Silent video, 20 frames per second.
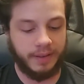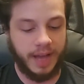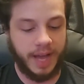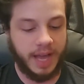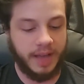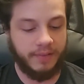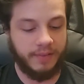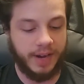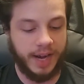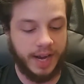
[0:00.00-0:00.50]
I
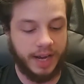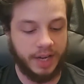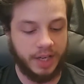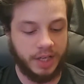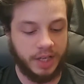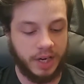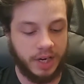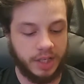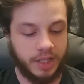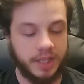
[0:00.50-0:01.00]
haven't had to
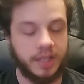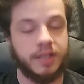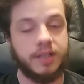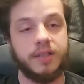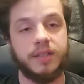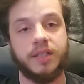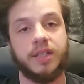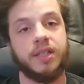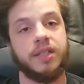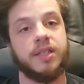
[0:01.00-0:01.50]
charge it
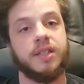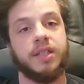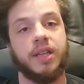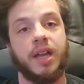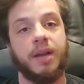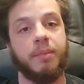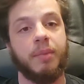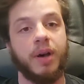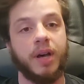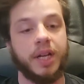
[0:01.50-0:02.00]
since
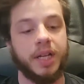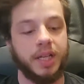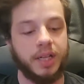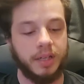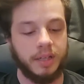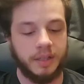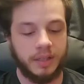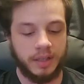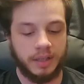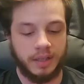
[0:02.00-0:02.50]
I bought
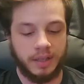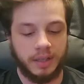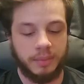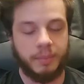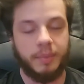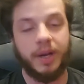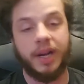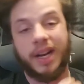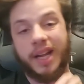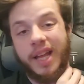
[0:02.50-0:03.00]
it,
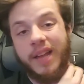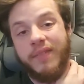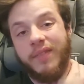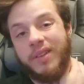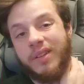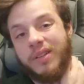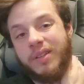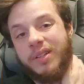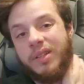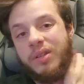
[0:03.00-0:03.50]
but I
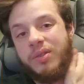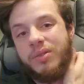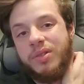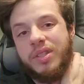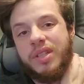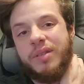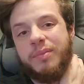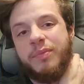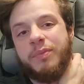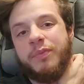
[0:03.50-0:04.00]
haven't
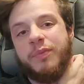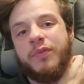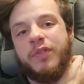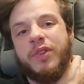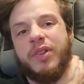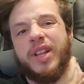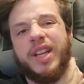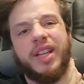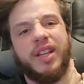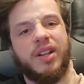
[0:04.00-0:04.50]
used it
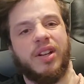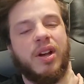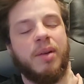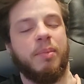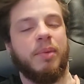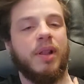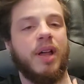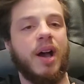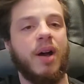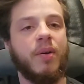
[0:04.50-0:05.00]
for like a
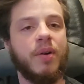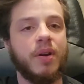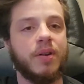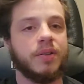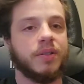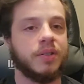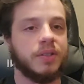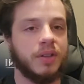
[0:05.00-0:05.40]
couple hours.